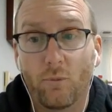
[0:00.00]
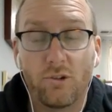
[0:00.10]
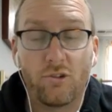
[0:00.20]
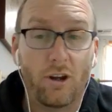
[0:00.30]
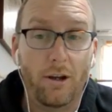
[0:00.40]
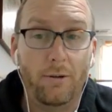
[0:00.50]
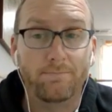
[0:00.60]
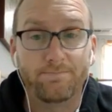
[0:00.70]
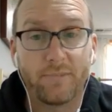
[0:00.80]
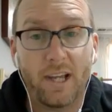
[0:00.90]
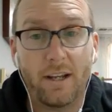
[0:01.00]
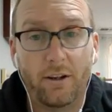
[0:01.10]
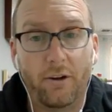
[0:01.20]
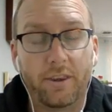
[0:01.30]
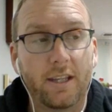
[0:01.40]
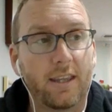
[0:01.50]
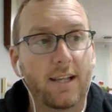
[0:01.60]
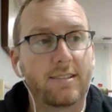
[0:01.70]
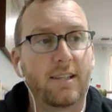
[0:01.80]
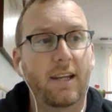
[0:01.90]
which I don't know. I think
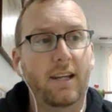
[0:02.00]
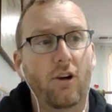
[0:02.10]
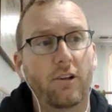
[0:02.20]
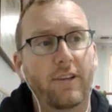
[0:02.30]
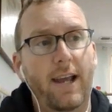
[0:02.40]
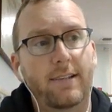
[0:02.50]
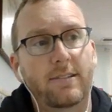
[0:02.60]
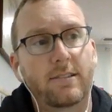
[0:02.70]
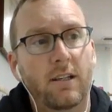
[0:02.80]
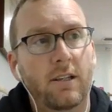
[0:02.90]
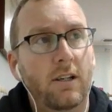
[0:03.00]
that's a tall task.